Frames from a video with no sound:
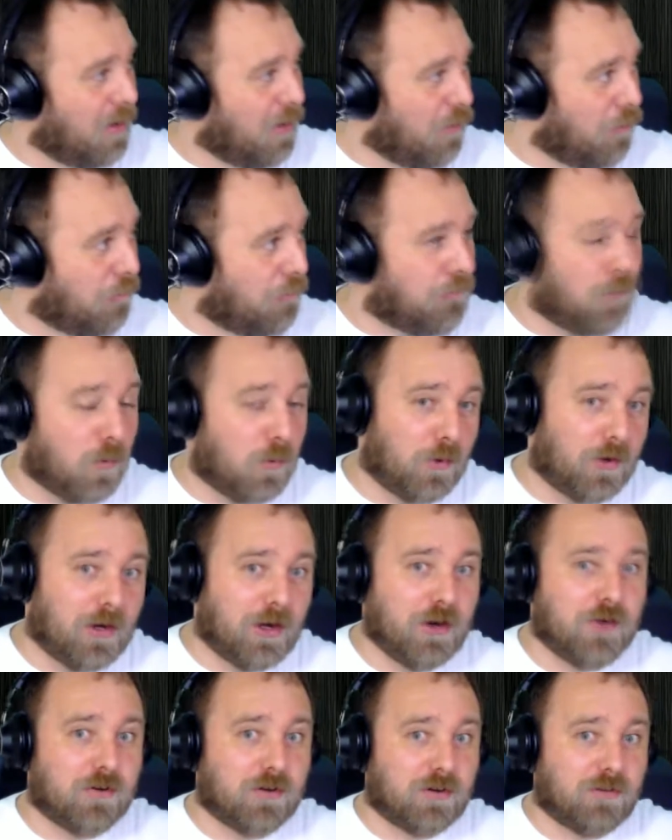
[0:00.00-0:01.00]

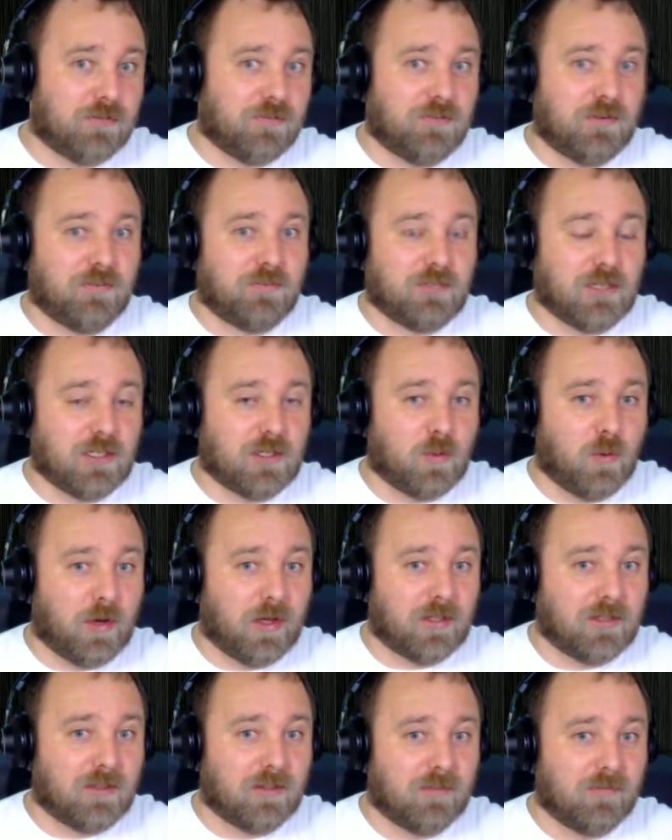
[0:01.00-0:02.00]
450
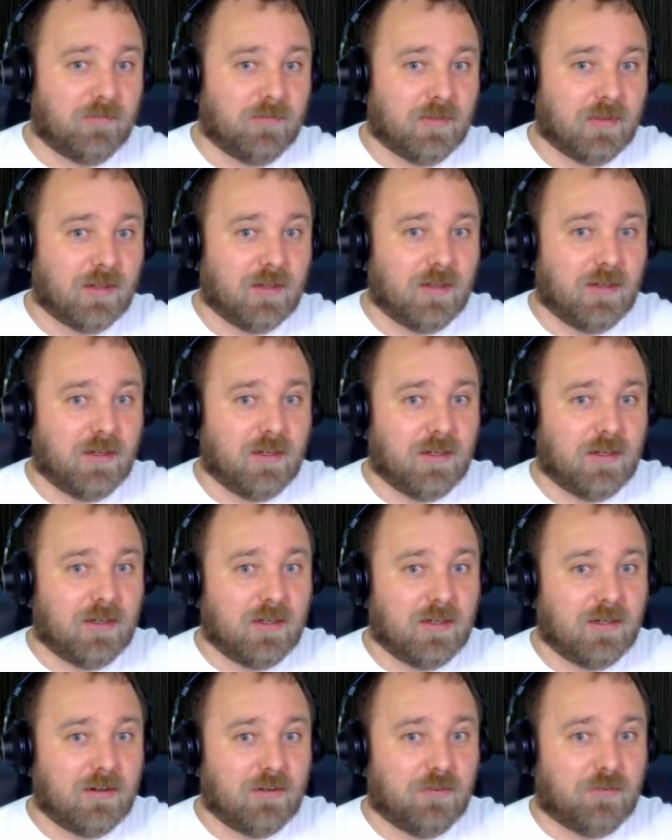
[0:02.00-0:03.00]
quid
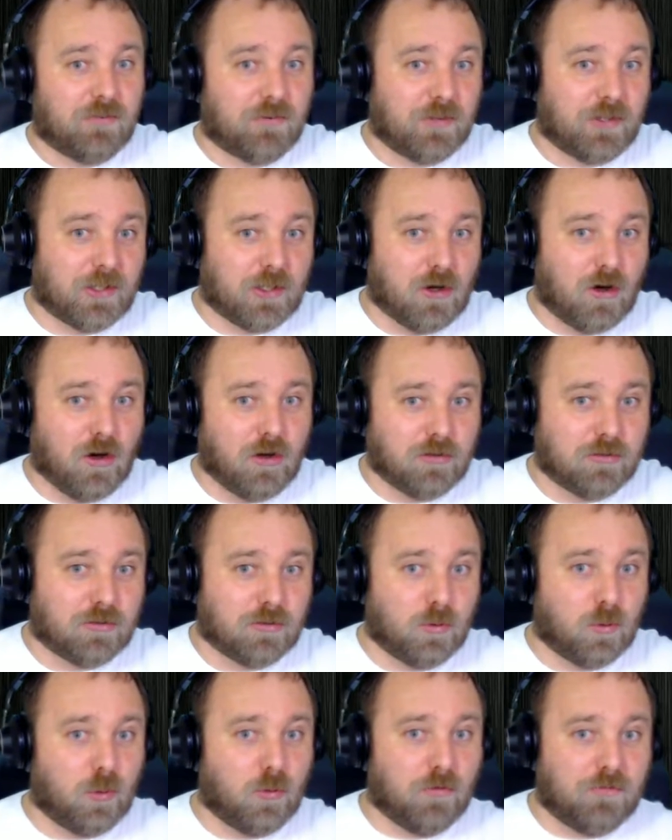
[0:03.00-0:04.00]
for the
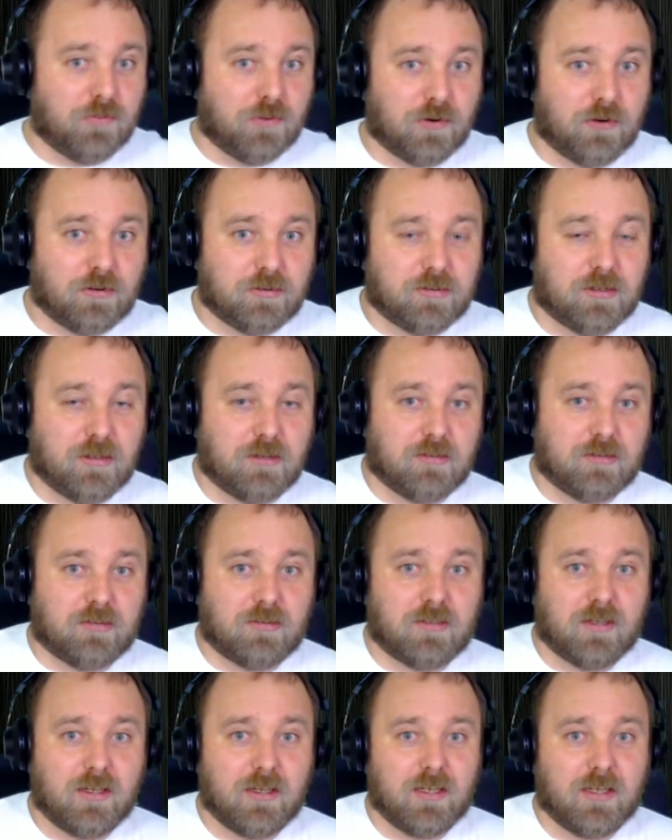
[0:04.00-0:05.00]
console
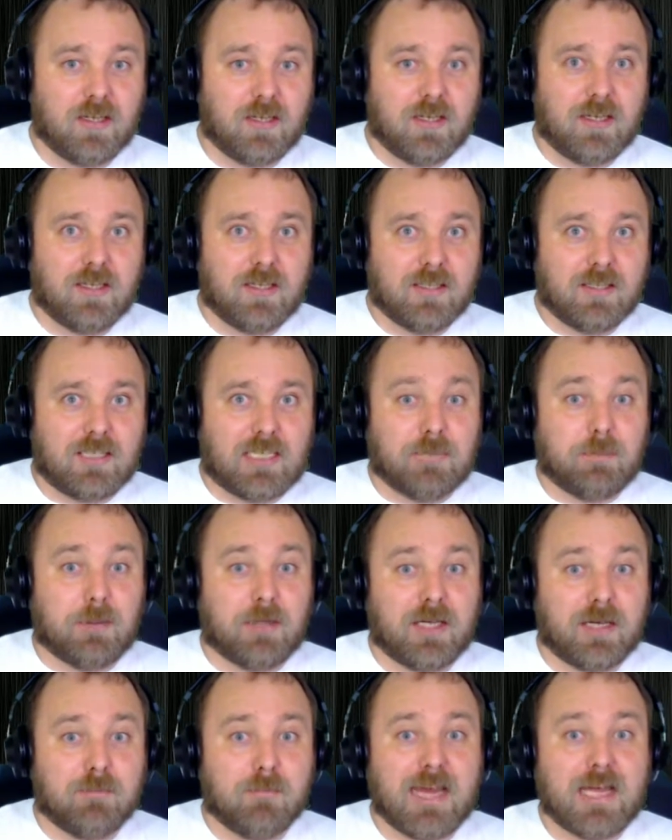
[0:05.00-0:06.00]
versus keeping
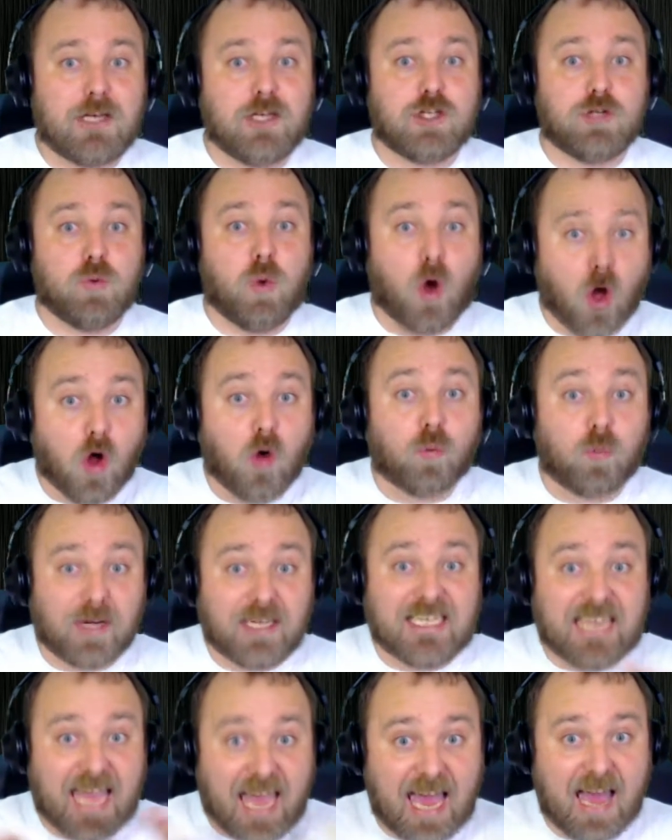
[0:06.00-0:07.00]
in mind you
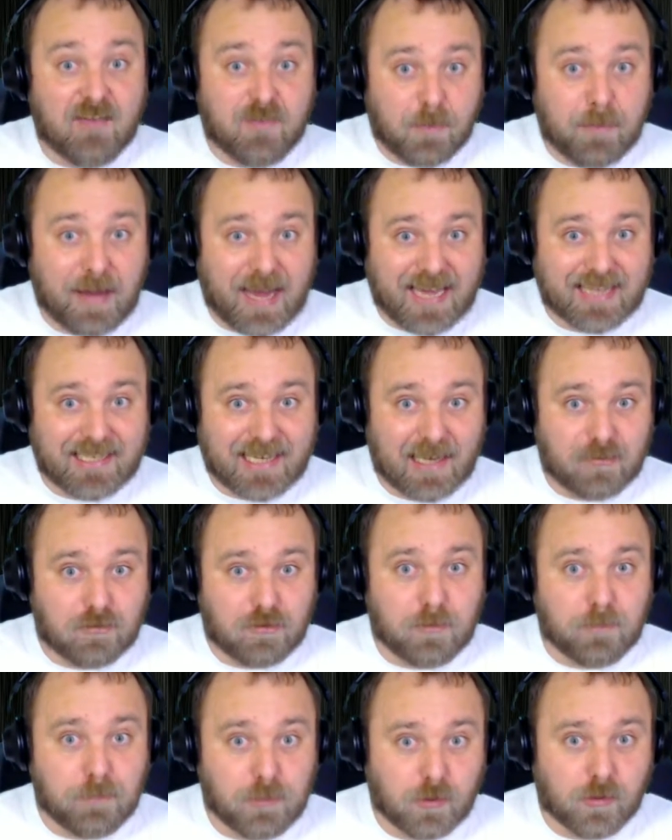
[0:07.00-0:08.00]
already have a badass
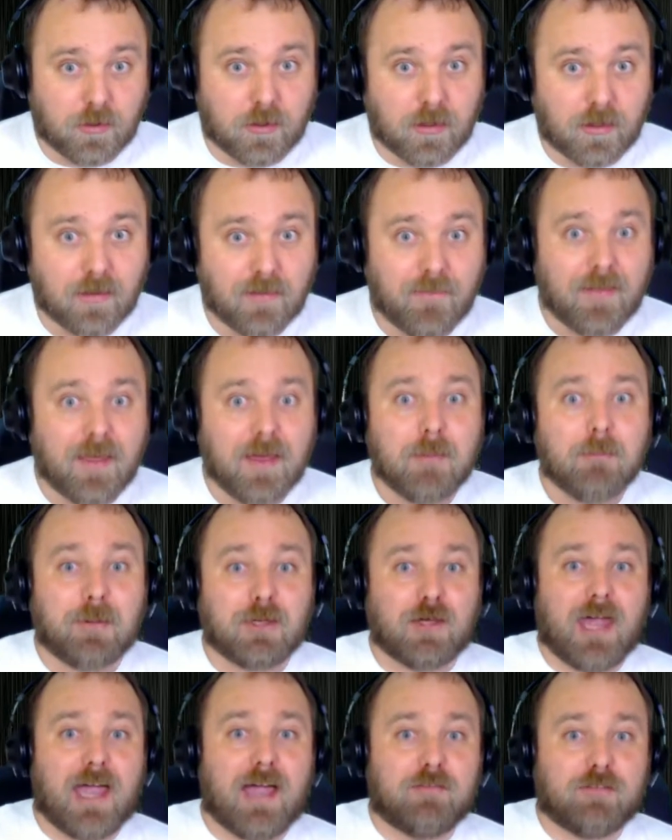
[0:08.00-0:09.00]
computer, but
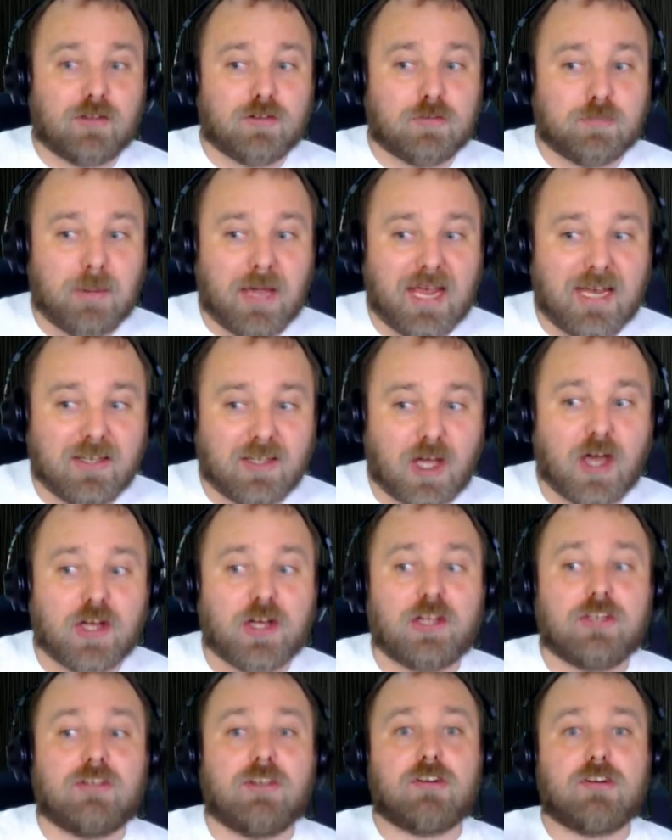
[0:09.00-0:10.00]
you have to spend an
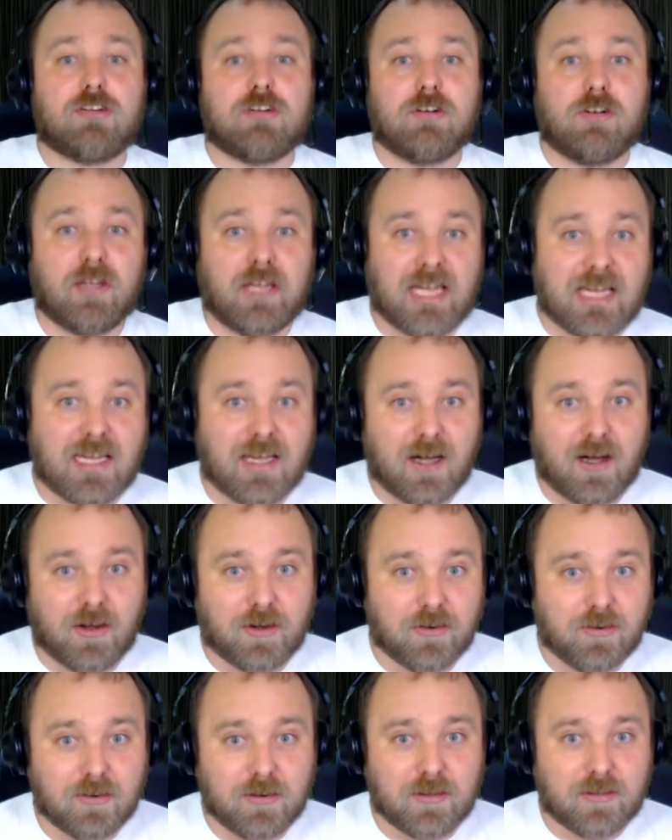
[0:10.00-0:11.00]
additional
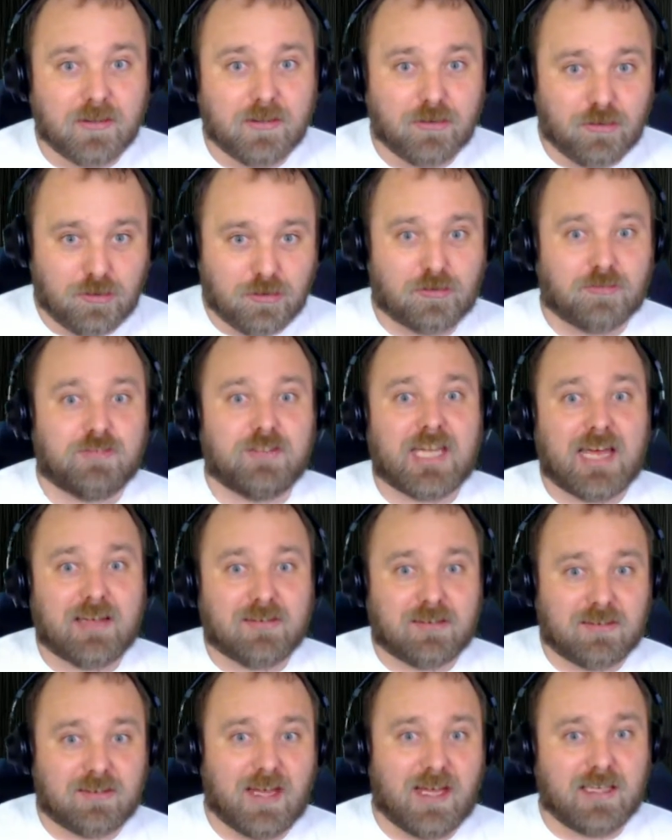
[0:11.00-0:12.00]
800 just for that
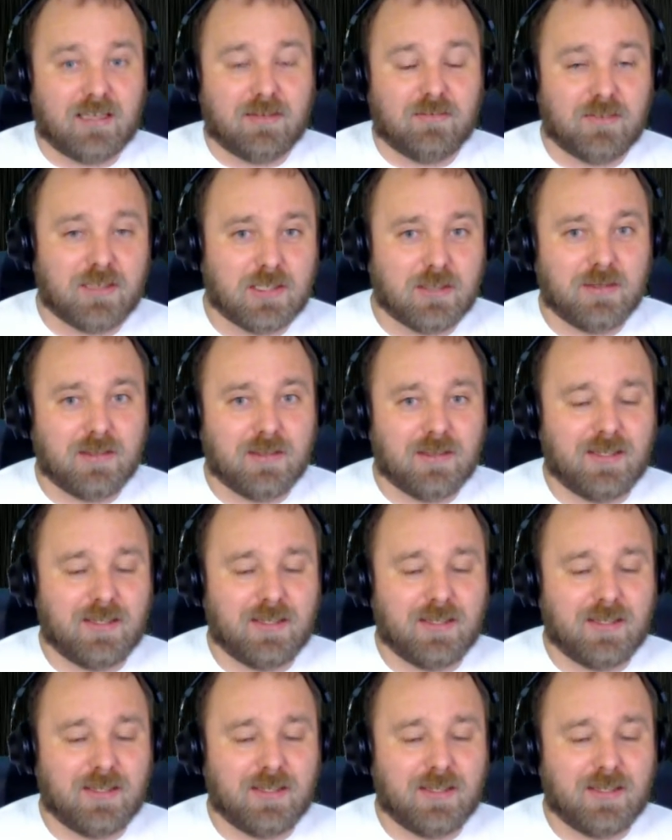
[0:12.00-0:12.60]
second video.